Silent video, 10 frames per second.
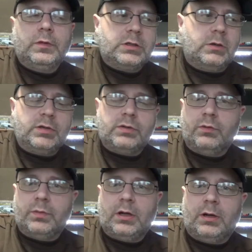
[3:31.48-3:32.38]
So it was a
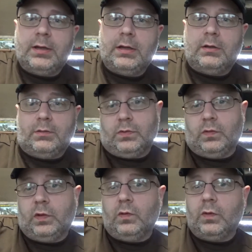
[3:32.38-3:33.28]
Rubicon kit. It was
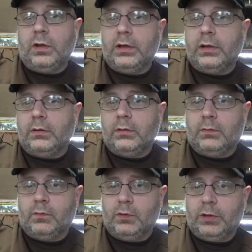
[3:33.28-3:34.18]
a really cool kit.
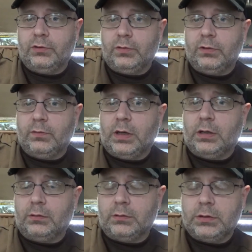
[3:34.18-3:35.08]
Really enjoy their
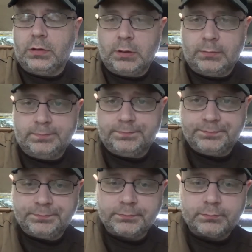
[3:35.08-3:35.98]
models.
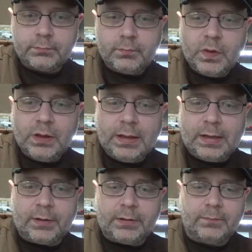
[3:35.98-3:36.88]

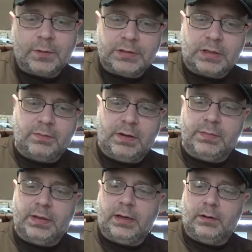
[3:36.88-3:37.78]
Anyway, let's talk
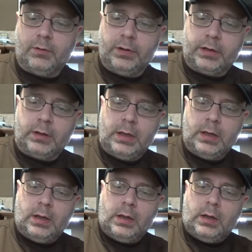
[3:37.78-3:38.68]
about Bugeater quick.
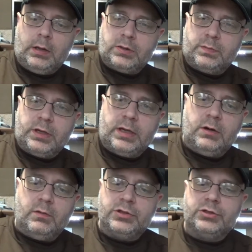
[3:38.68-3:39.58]
So
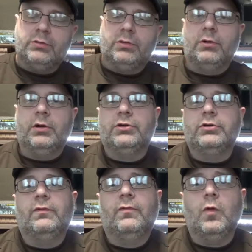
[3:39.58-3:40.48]
Bugeater was June 3rd and
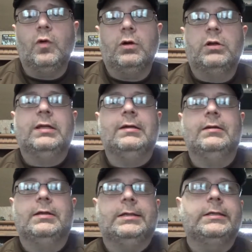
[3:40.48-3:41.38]
June
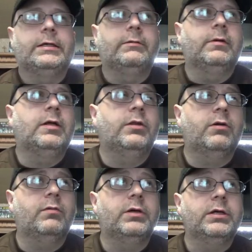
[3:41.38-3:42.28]
4th.
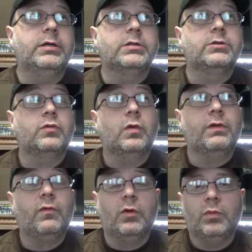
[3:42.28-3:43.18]
There was
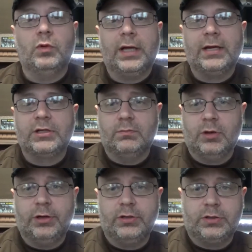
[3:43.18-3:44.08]
24 bolt action
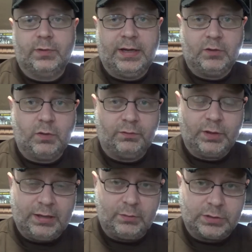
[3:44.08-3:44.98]
players, so we had 12
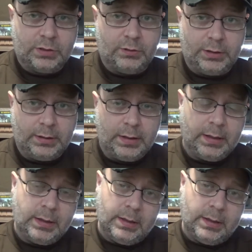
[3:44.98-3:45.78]
tables going.